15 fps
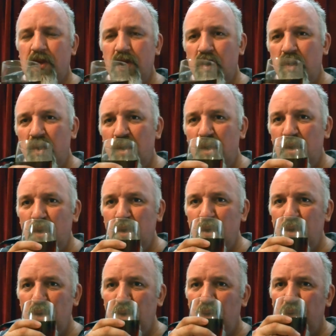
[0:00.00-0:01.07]

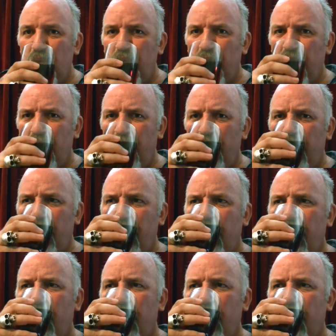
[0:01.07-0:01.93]
Nothing is said.